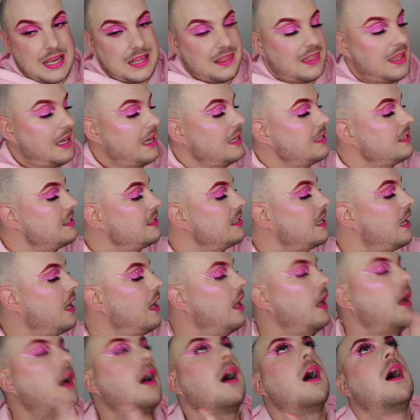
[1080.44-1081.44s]
it in this.
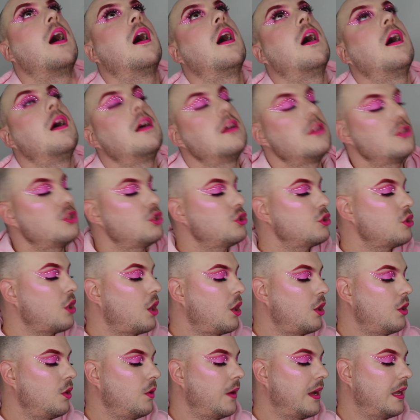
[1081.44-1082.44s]
Oh,
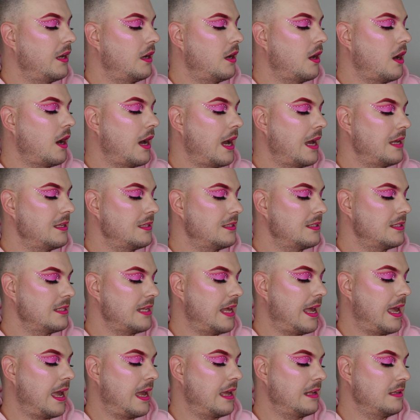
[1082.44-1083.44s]
so nice.
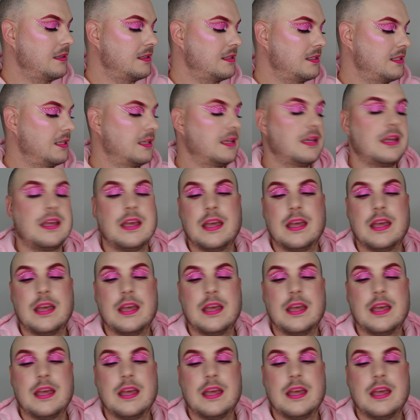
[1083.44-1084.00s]
And